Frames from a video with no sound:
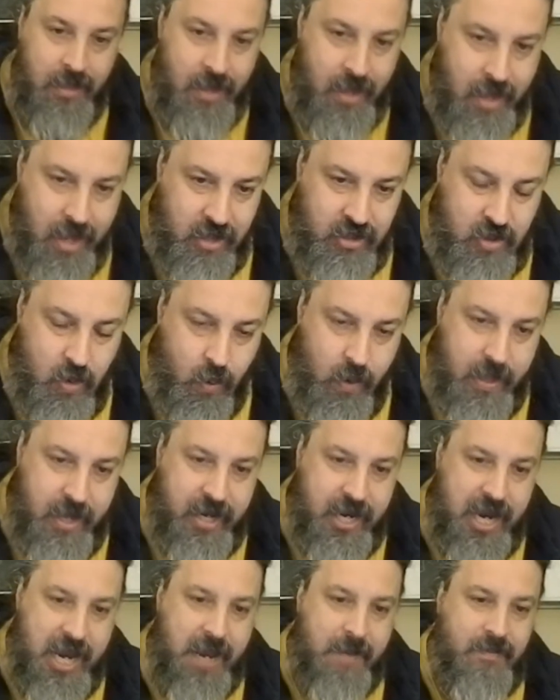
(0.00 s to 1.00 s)
And so when they
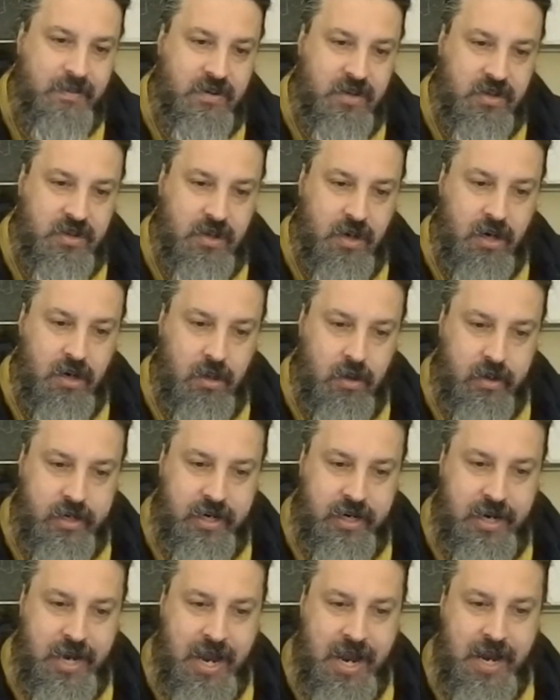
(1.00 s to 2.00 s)
came to start
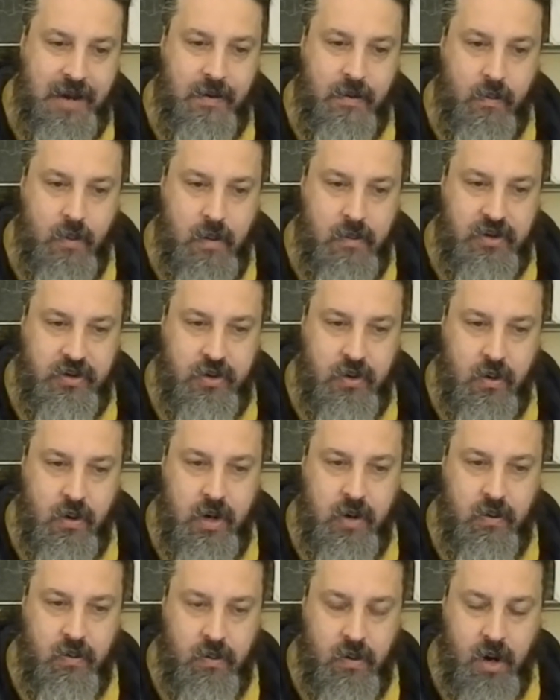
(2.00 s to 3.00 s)
looking at what was
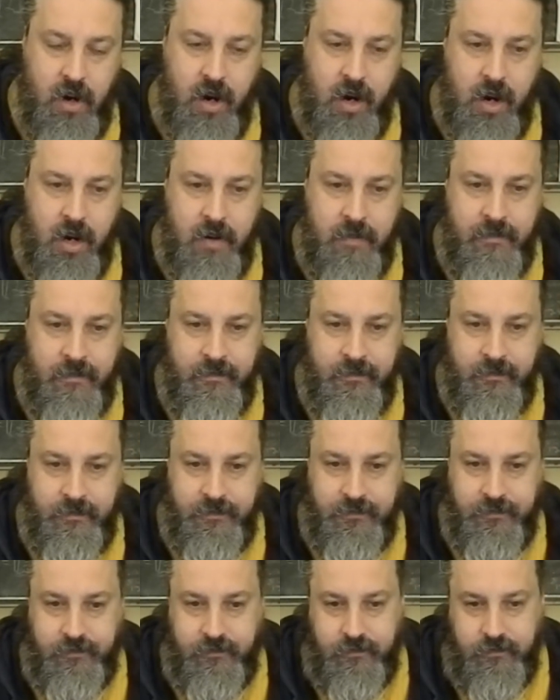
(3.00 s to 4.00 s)
going wrong
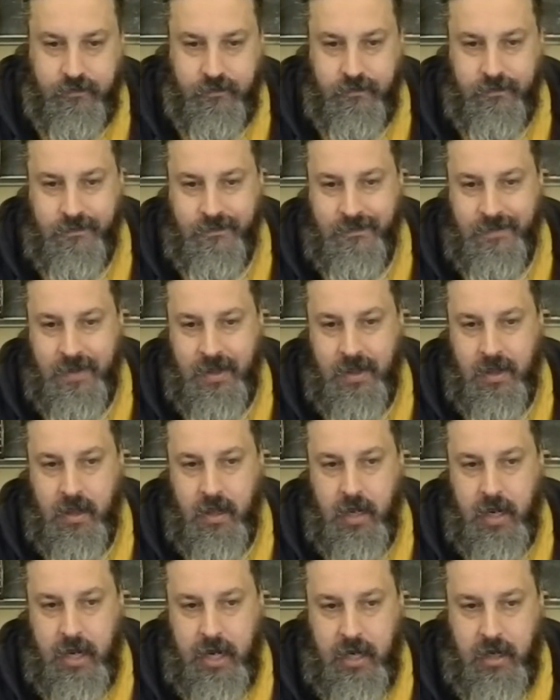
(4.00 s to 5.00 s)

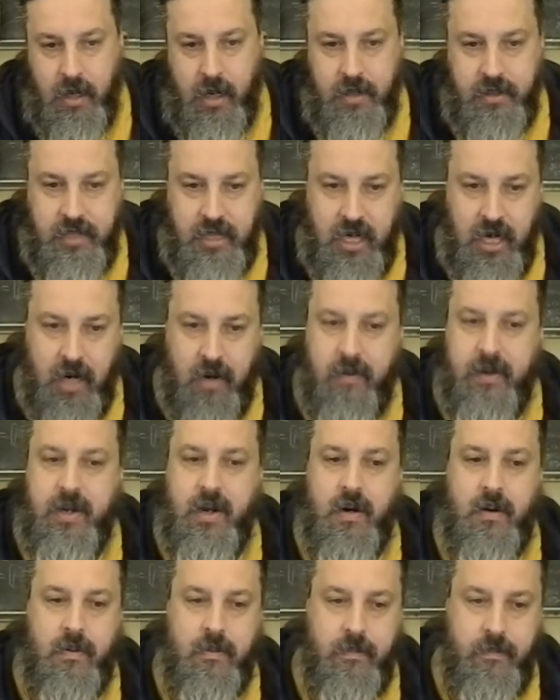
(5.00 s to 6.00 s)
in Ontario